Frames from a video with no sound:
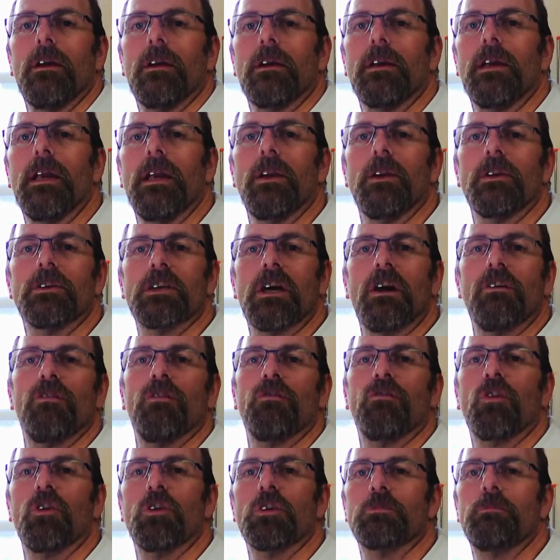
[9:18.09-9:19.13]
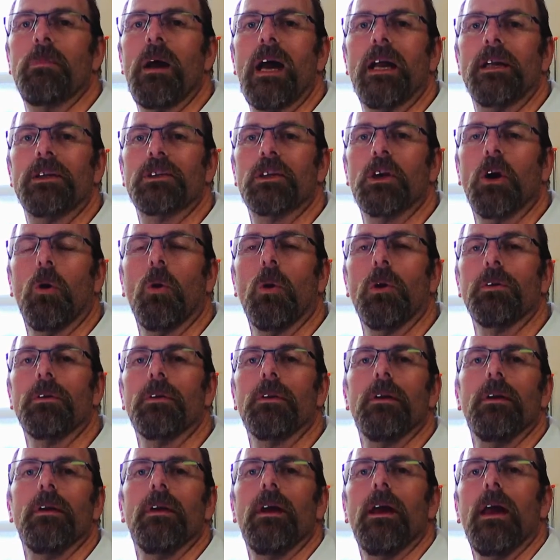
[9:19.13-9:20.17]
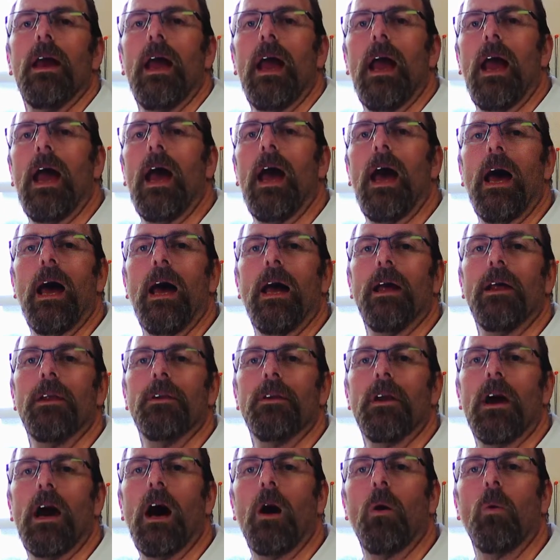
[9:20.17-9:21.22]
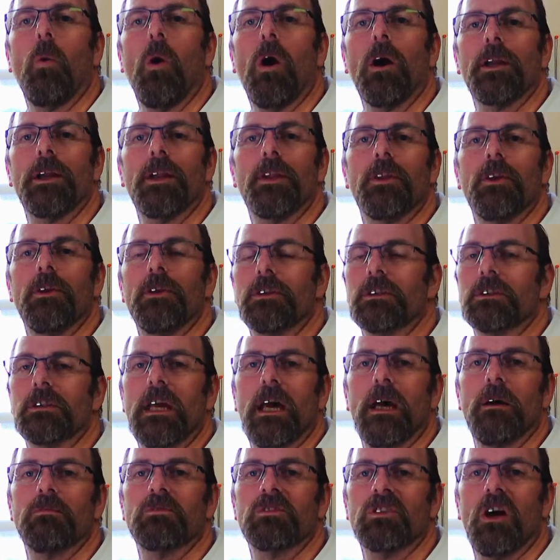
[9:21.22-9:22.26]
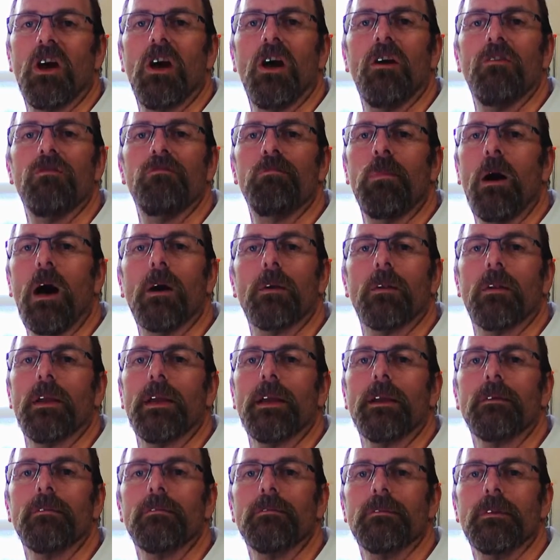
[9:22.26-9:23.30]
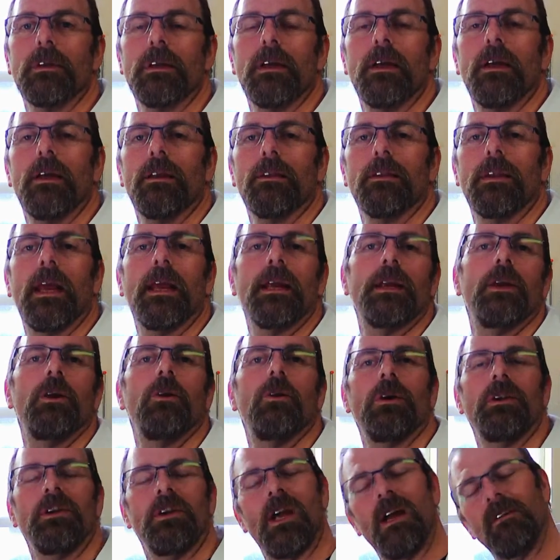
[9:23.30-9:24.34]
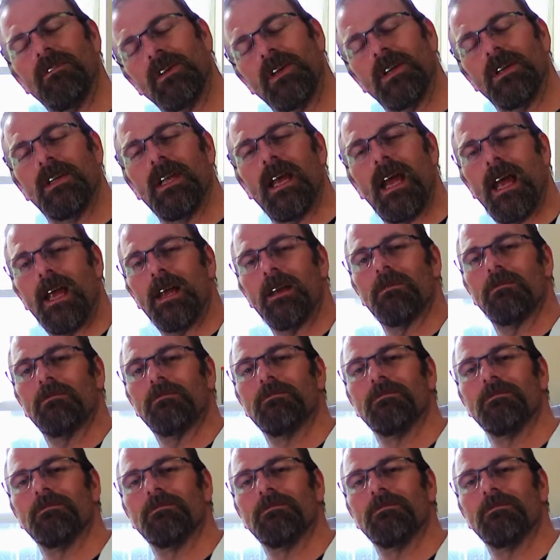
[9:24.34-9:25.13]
get yourself a first batch going, and I'll walk you through the steps of bottling. Thank you, and you have a good day.